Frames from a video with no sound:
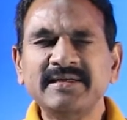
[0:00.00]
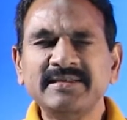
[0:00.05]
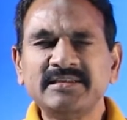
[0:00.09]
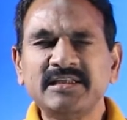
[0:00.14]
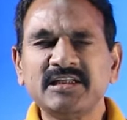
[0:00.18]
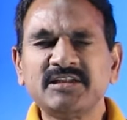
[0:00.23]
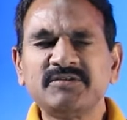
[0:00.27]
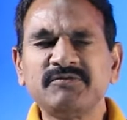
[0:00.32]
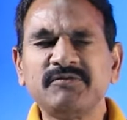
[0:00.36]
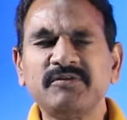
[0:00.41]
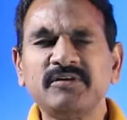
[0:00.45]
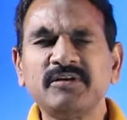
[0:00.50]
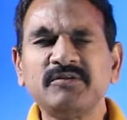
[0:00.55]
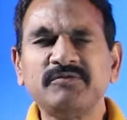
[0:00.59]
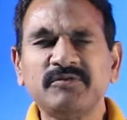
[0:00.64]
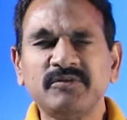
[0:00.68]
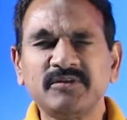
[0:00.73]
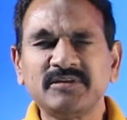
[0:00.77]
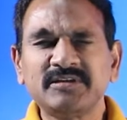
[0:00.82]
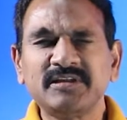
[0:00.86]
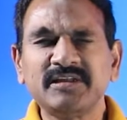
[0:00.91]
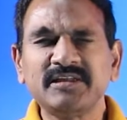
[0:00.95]
six four
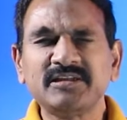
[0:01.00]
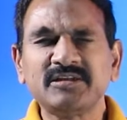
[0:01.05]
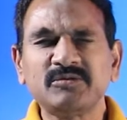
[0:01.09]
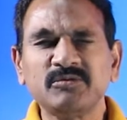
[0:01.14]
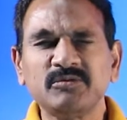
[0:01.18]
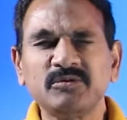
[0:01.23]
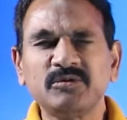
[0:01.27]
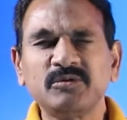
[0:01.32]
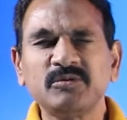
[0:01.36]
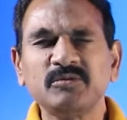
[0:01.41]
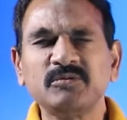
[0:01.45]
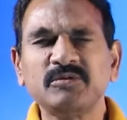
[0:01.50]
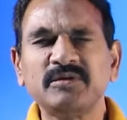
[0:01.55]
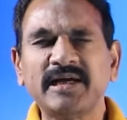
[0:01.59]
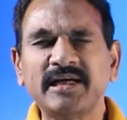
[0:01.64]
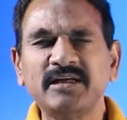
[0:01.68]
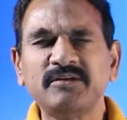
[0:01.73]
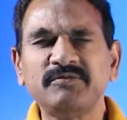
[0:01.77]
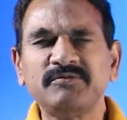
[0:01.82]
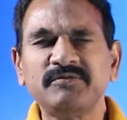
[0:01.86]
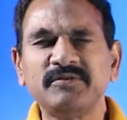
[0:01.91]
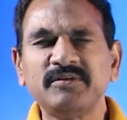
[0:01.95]
four six two two
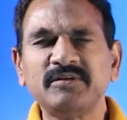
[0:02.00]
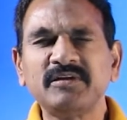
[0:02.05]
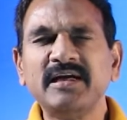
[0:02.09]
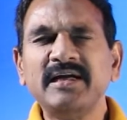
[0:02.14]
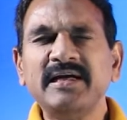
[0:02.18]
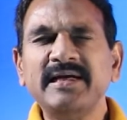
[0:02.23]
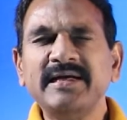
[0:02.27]
nine four